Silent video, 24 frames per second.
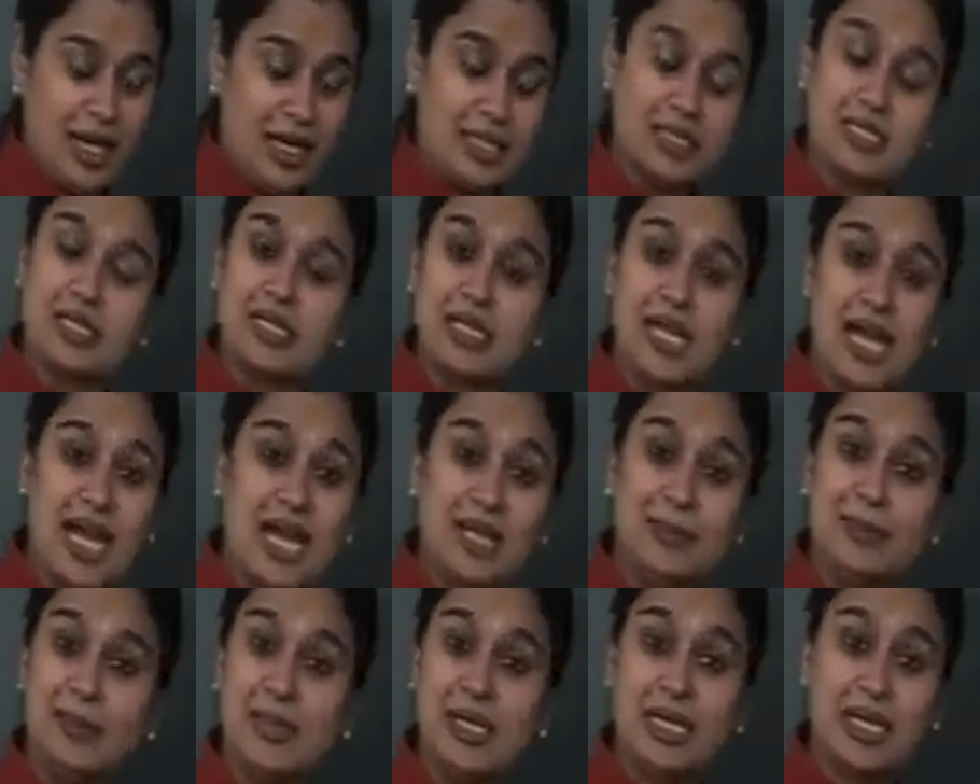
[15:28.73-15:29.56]
it
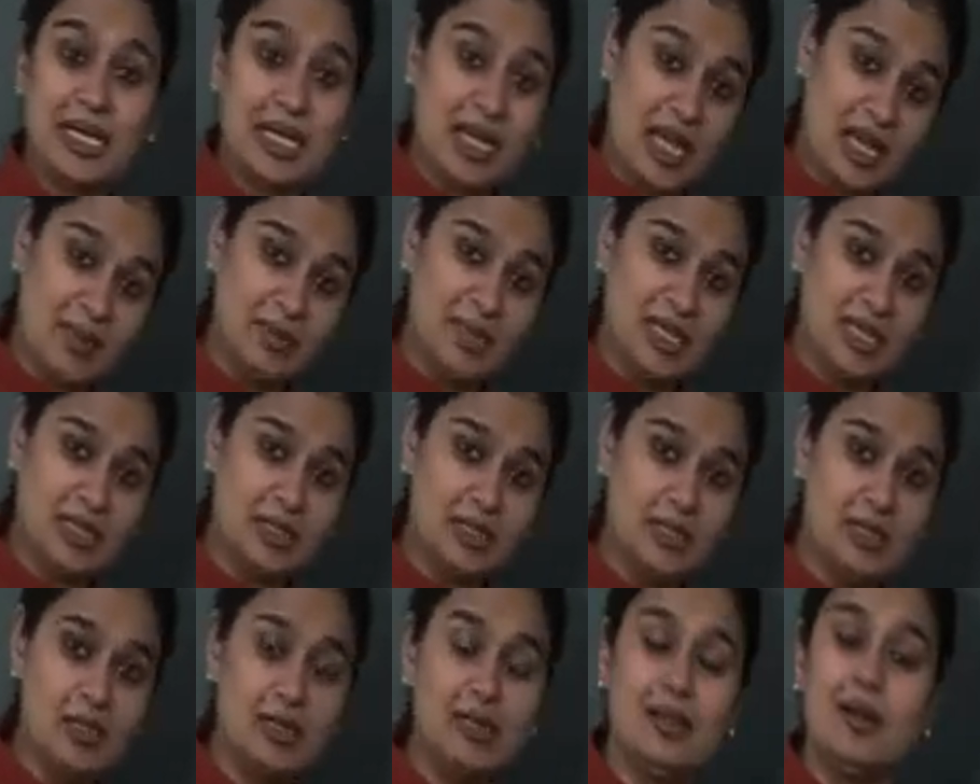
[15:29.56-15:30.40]
can be
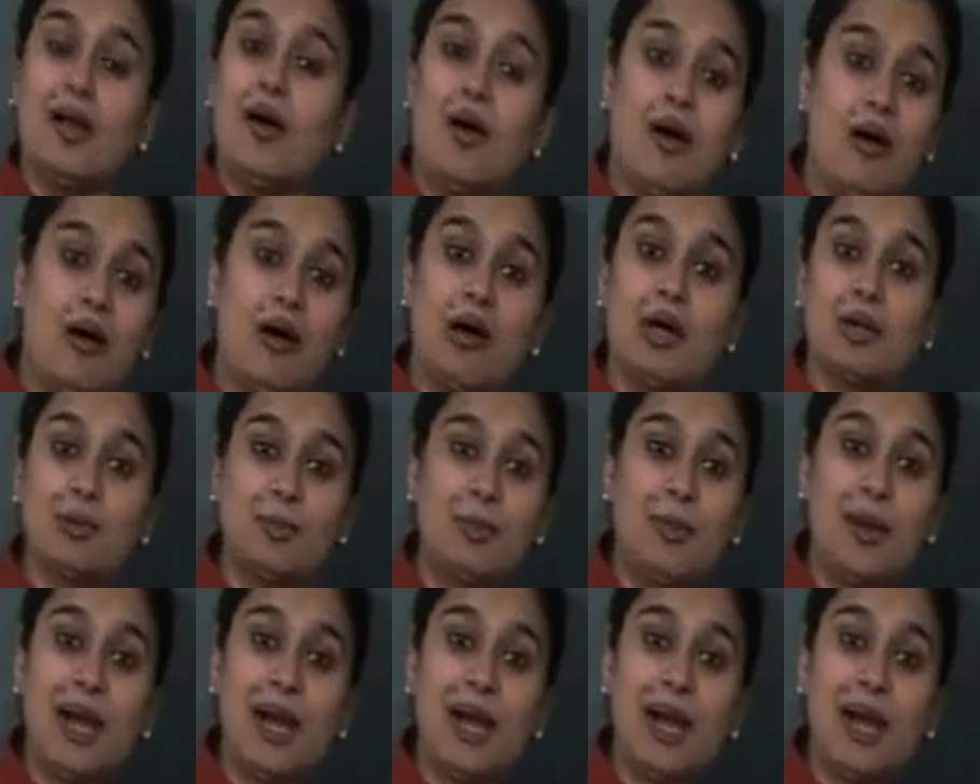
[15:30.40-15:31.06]
chemical or